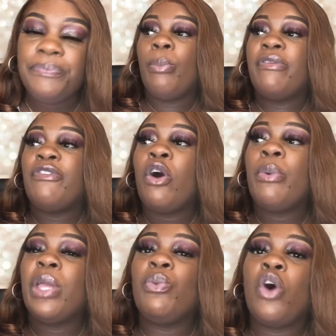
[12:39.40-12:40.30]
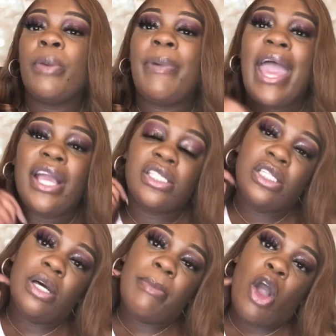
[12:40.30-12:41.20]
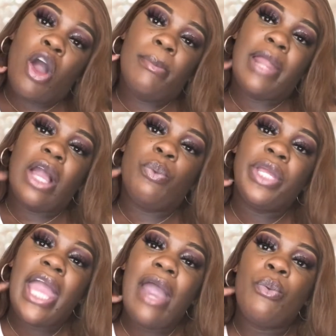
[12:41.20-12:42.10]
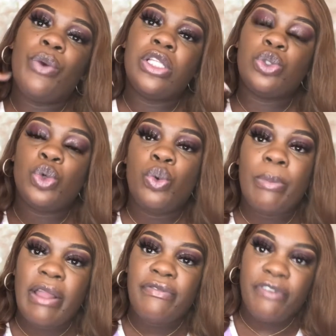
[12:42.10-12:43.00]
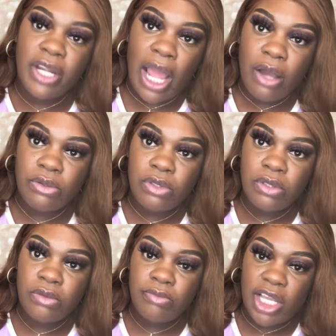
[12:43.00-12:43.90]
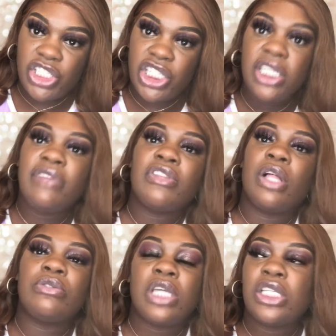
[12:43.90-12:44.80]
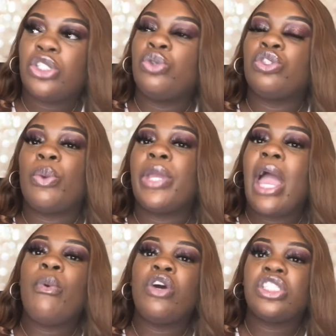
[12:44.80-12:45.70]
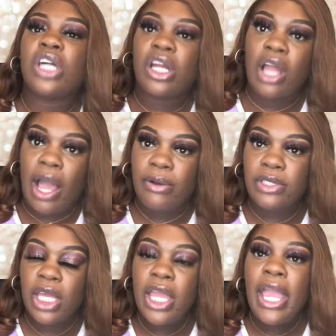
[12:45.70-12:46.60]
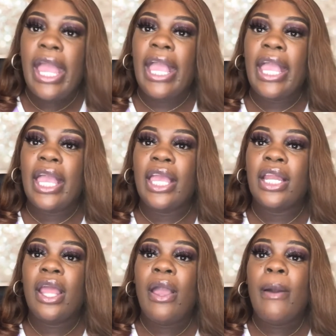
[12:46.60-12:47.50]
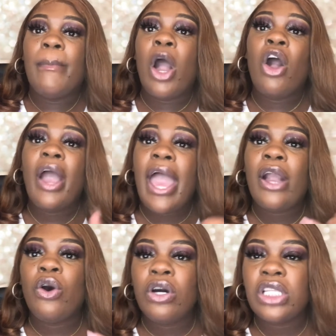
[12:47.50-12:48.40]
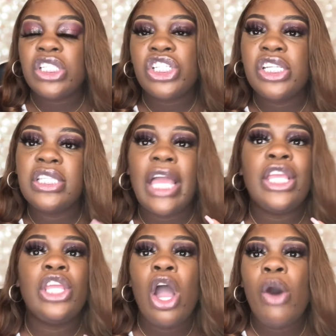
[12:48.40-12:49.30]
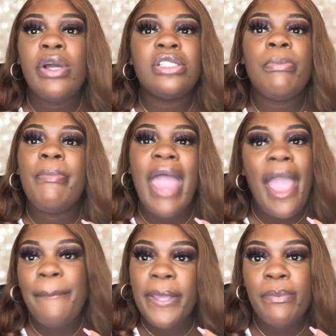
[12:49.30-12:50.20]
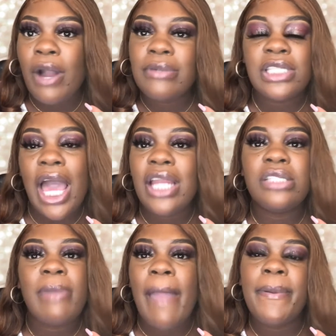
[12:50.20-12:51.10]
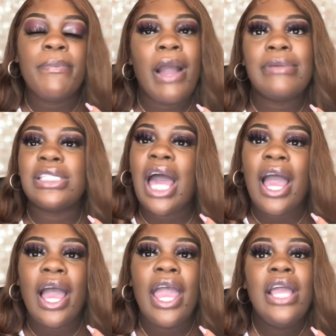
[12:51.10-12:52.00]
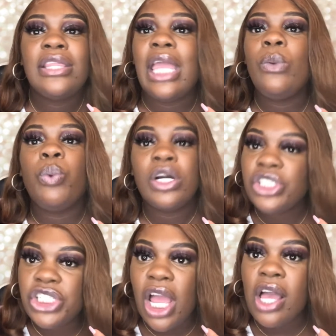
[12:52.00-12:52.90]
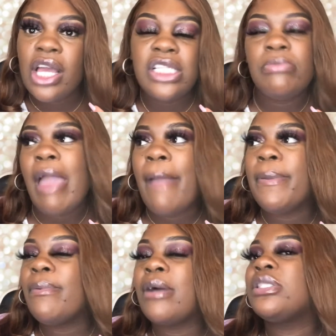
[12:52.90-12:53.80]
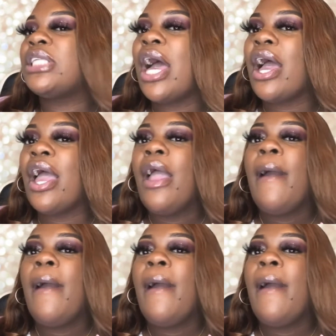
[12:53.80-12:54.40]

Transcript: Before we walk back to my aunt block, we had went to my friend's house because she lives close to us too. So we had walked to her house and my aunt had called us and she's like, yo, it's mad people outside. It's mad people outside. They want y'all. It's mad people outside.